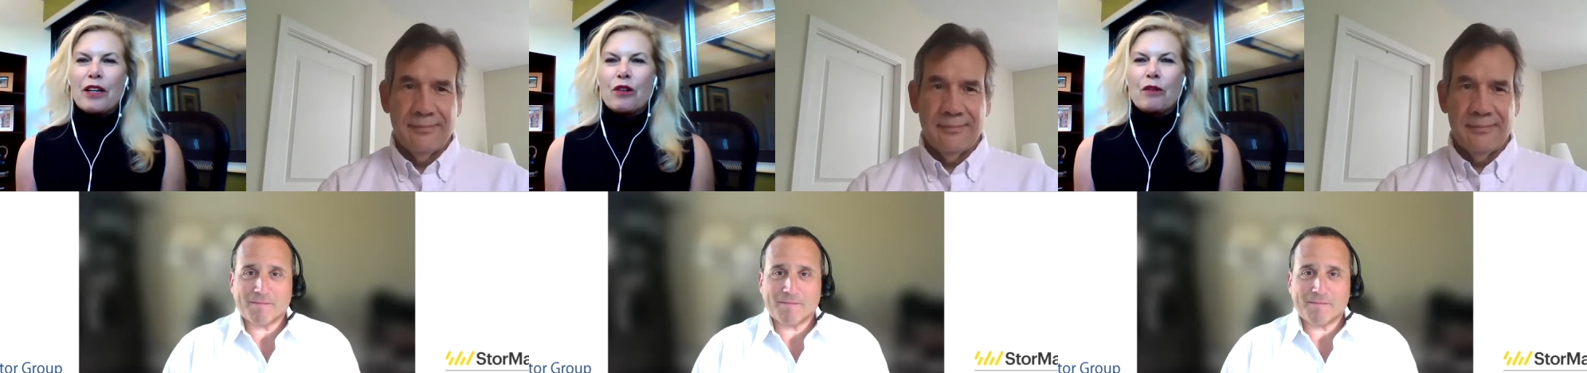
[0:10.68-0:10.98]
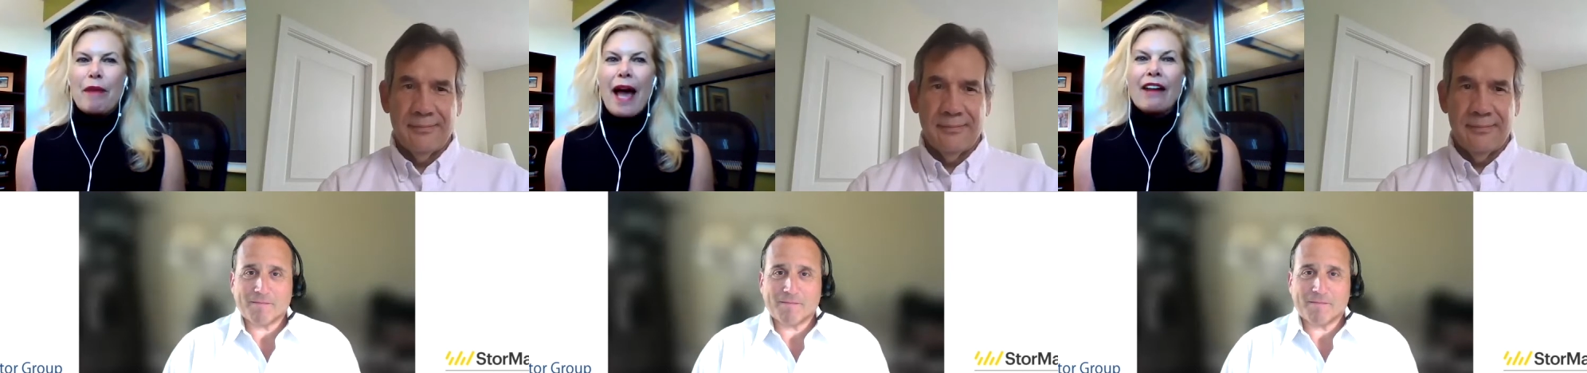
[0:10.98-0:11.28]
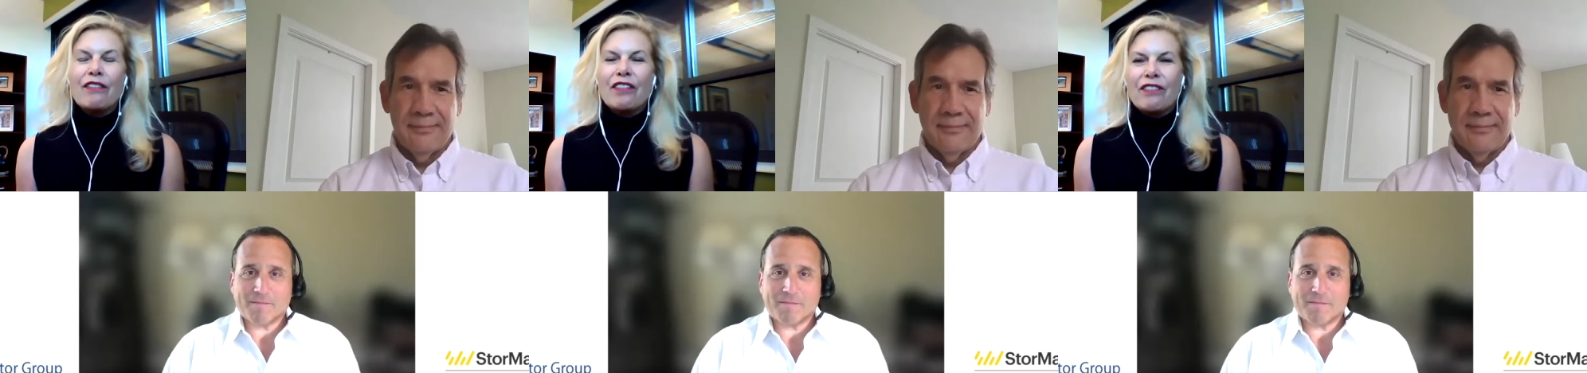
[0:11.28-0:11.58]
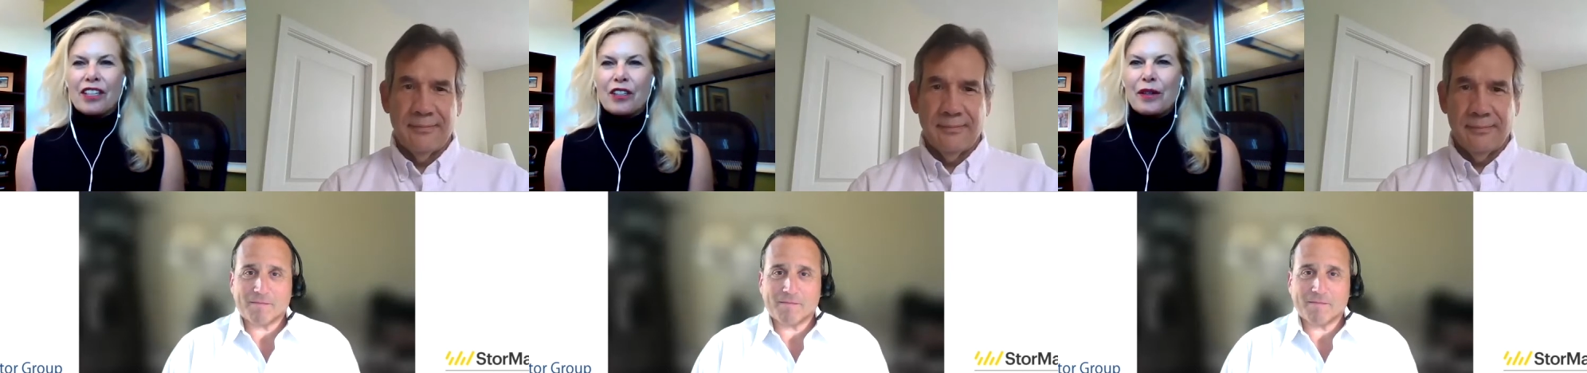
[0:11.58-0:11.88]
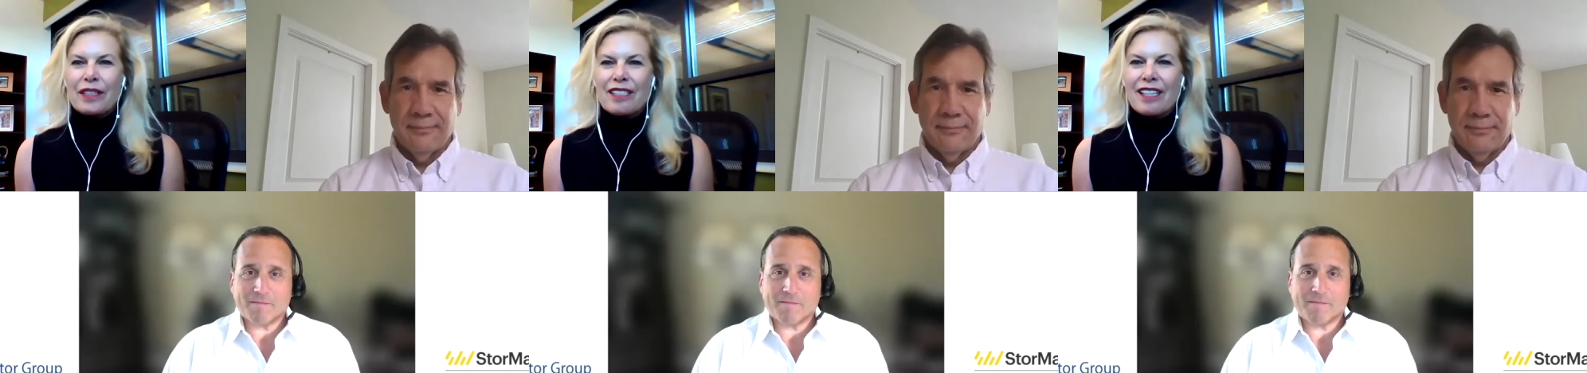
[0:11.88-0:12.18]
Speaker 1: Group back for Video
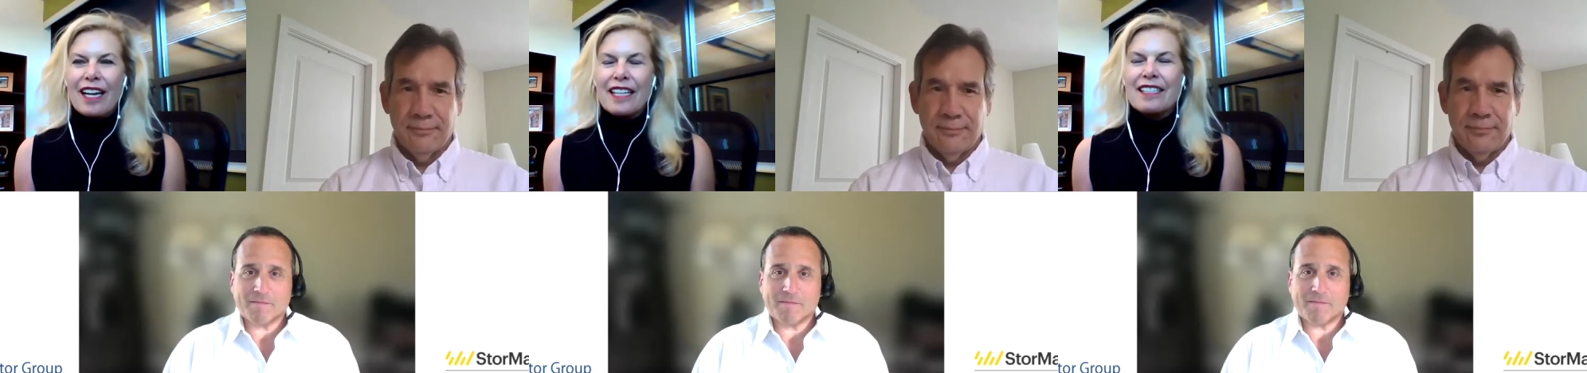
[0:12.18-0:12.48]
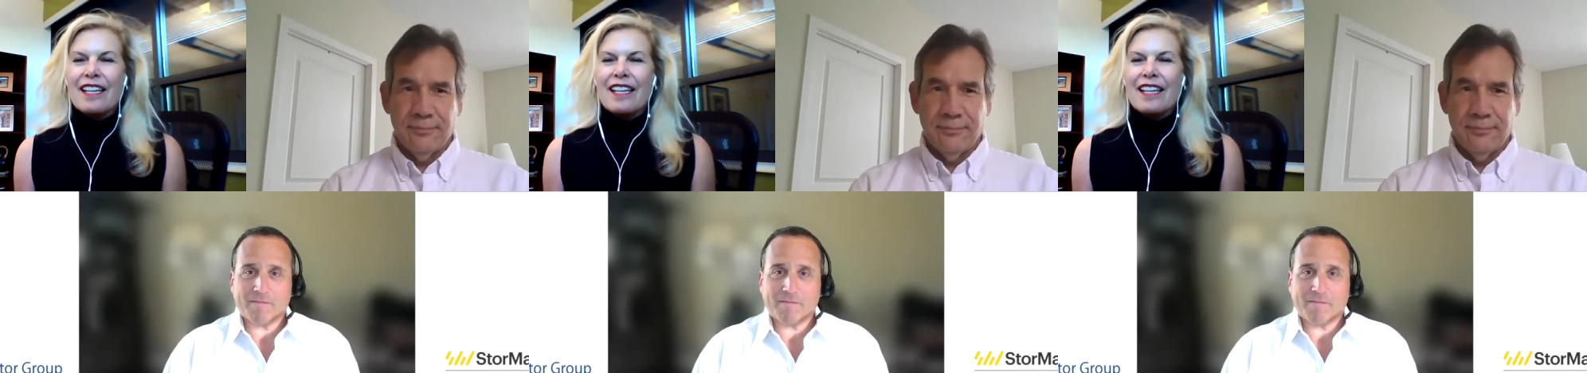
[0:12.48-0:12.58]
Insights,